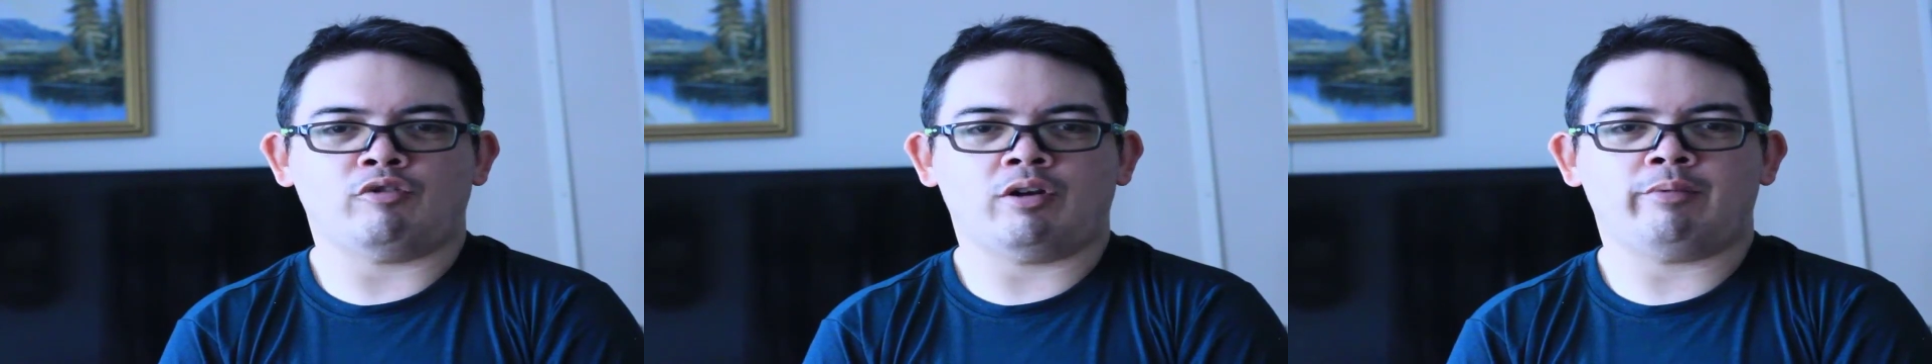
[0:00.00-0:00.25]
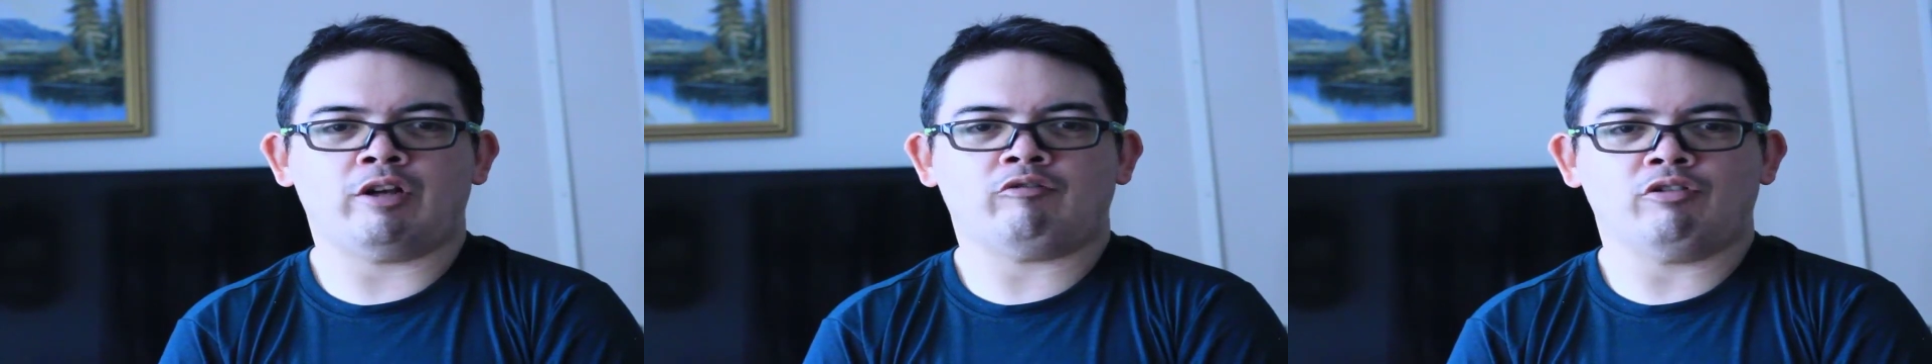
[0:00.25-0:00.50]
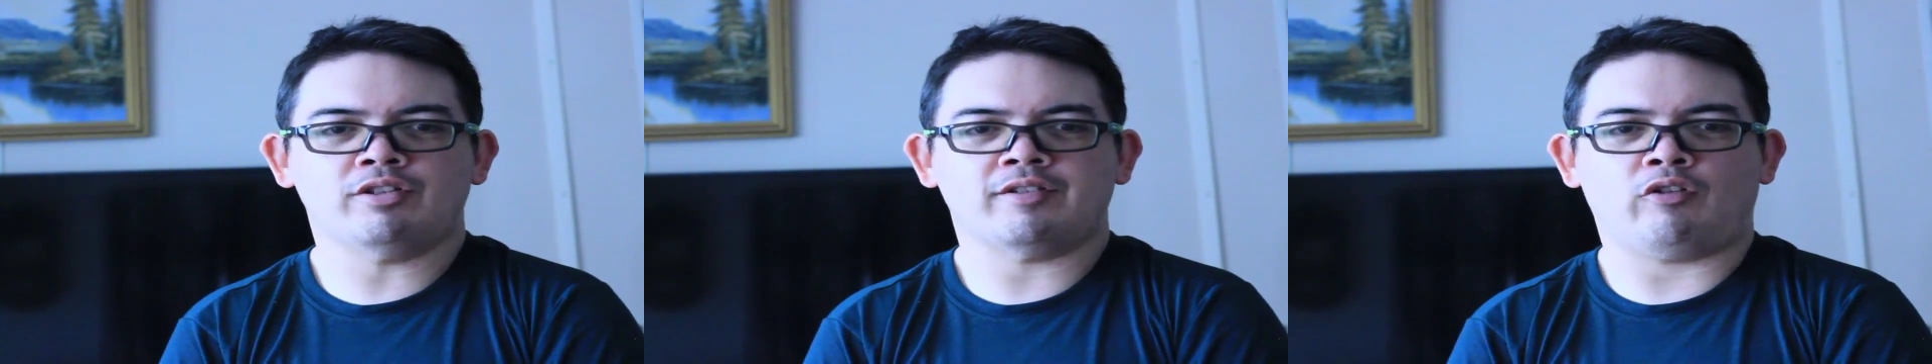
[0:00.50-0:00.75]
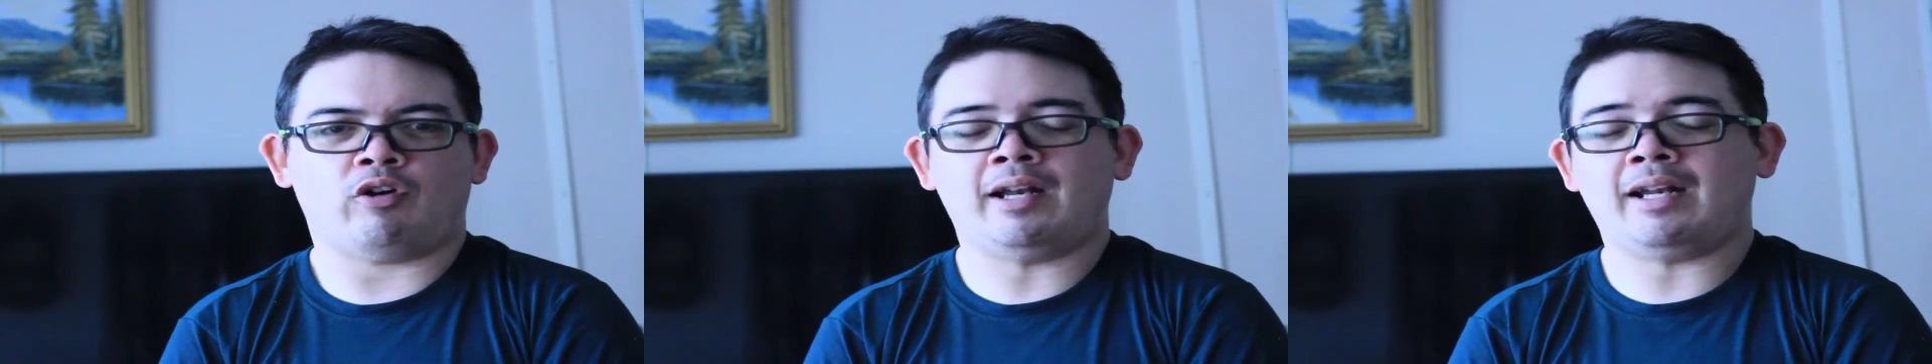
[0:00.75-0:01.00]
were to be
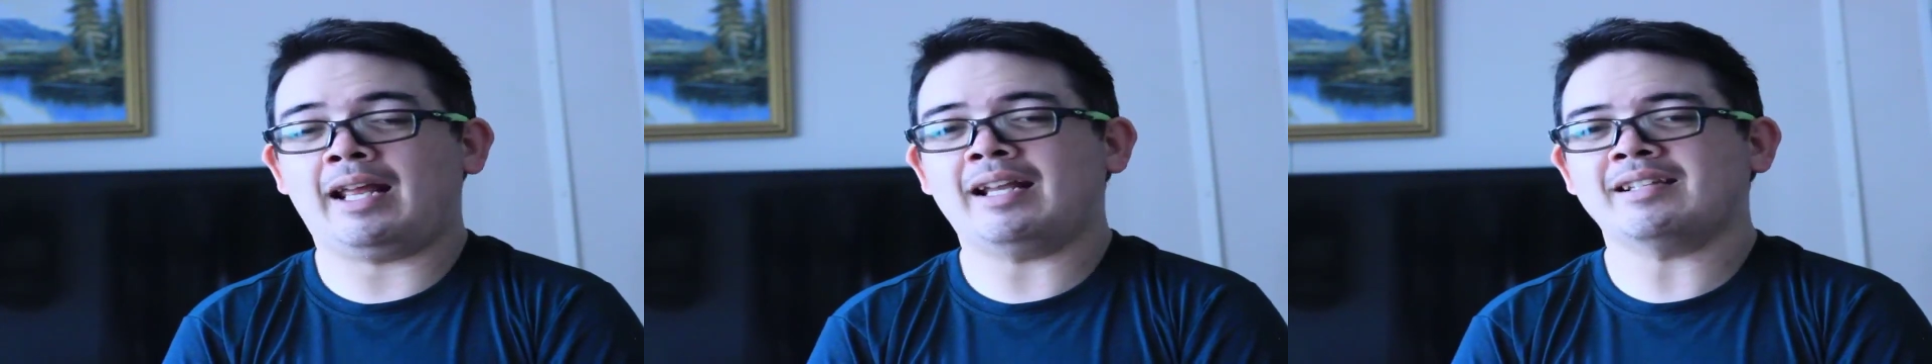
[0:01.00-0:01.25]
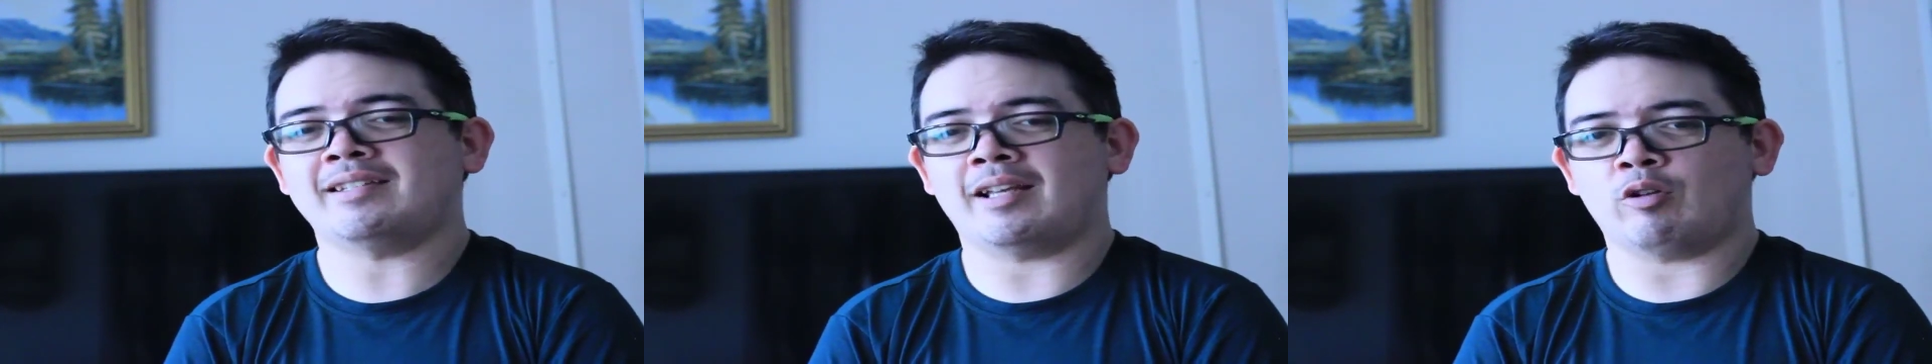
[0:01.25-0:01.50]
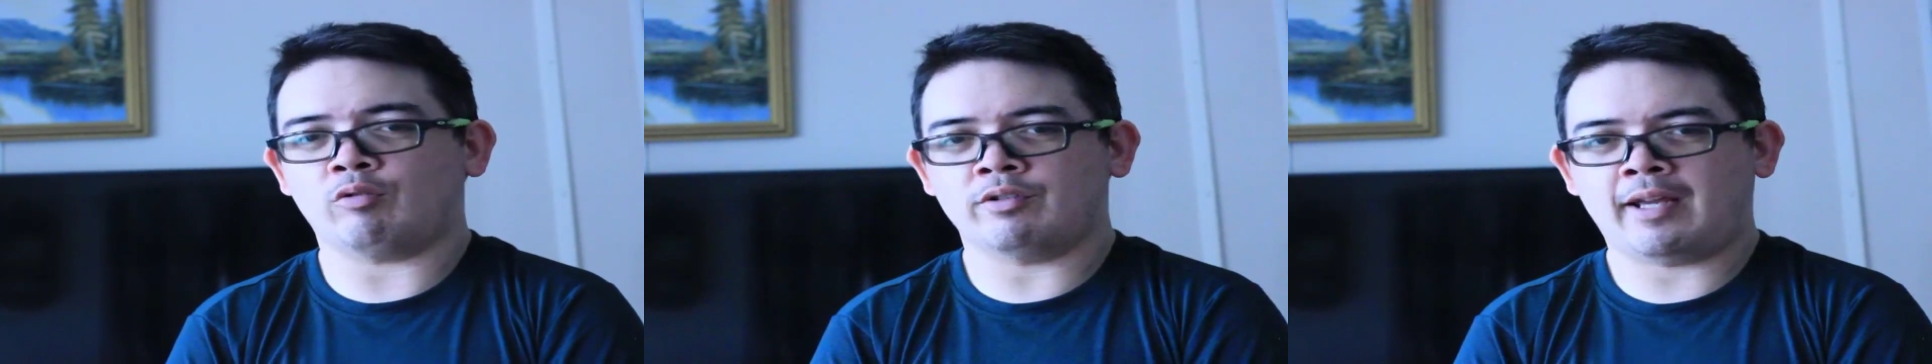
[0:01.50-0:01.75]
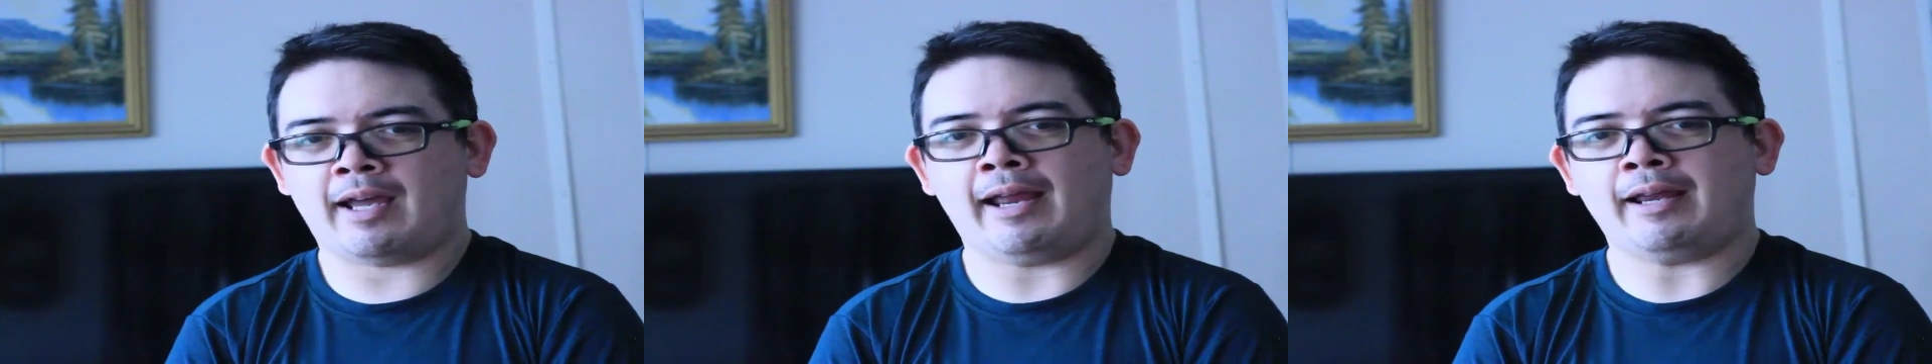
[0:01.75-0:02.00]
crucified in a single
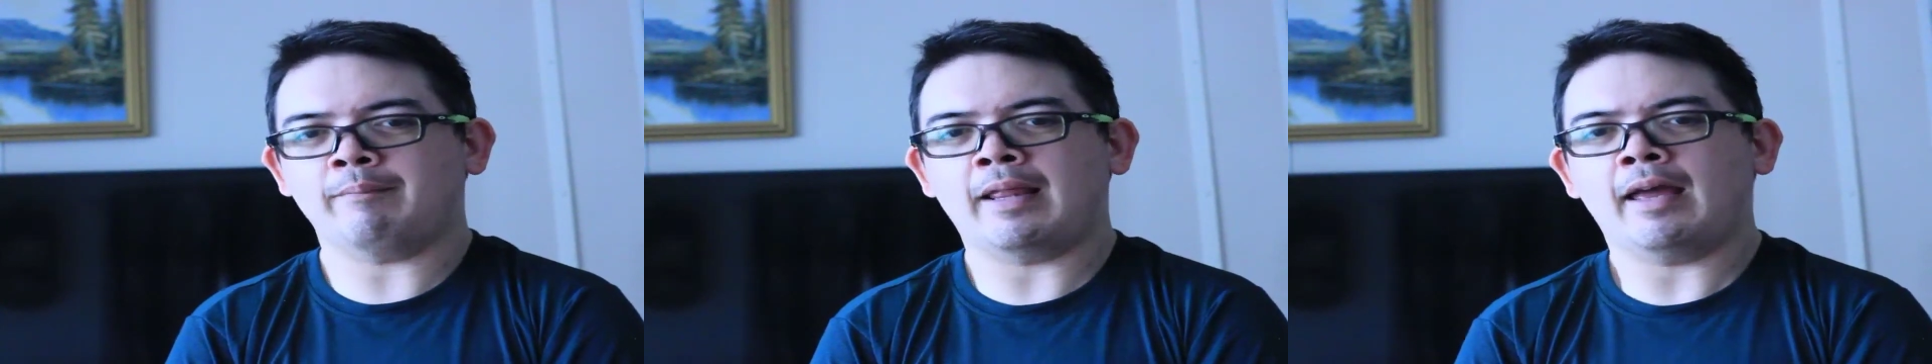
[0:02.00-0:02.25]
day,